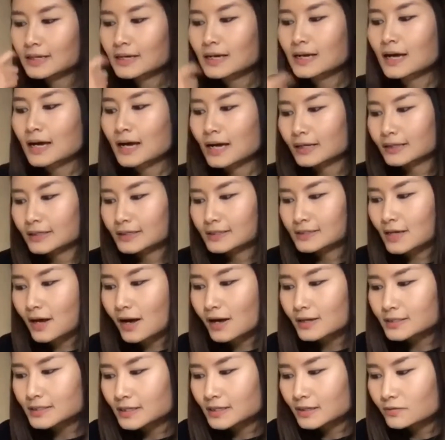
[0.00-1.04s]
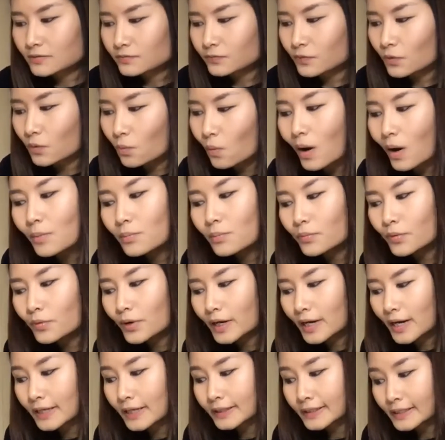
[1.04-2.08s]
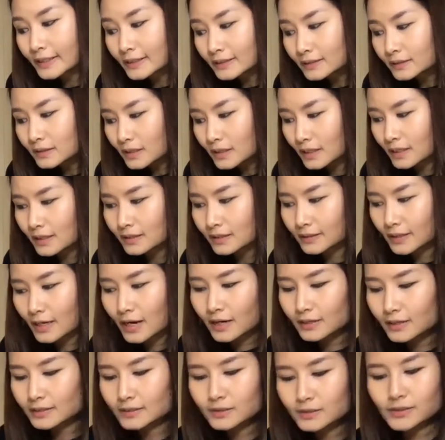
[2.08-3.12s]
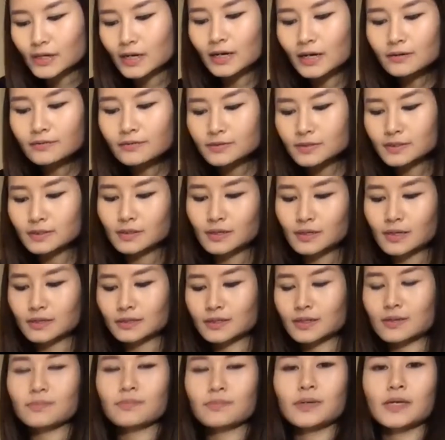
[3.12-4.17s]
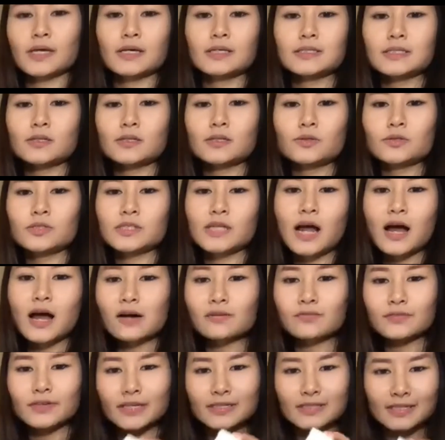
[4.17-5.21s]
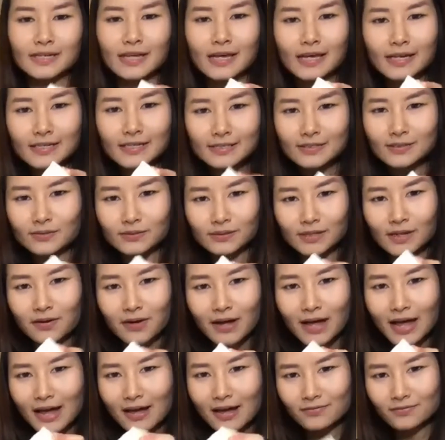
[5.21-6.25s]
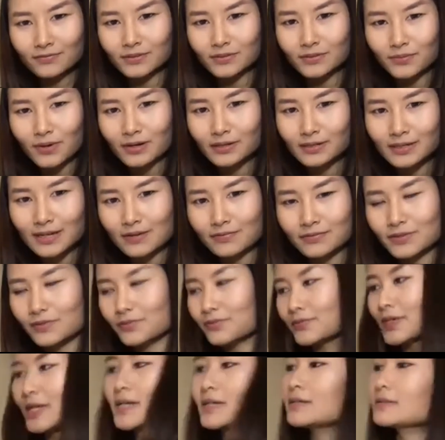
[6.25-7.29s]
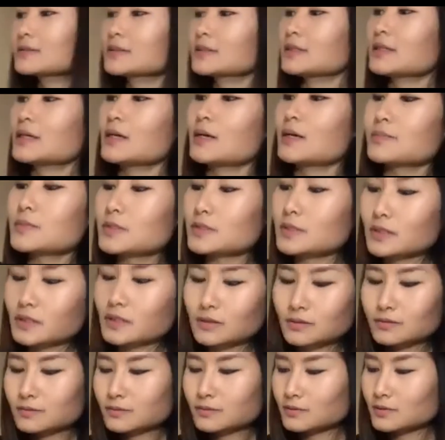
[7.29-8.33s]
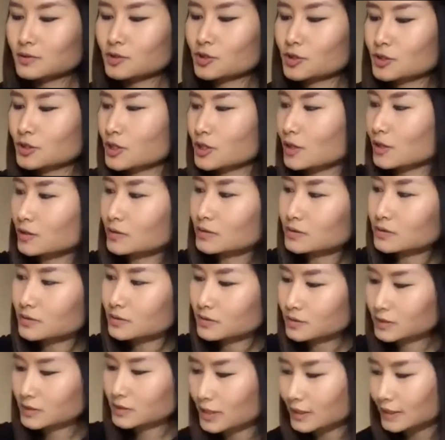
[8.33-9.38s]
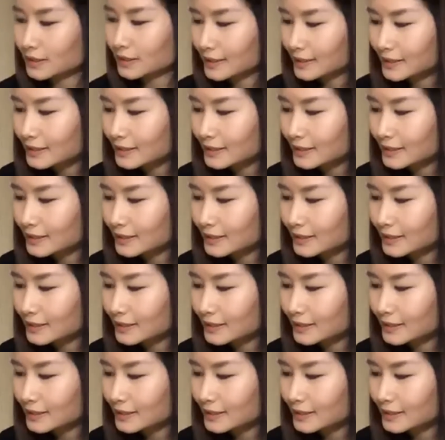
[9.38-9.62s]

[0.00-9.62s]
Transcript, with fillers: and um, it's asking for one brown onion and cut into halves. And then because I used half yesterday, so now I have the leftover. just gonna chop, chop it in.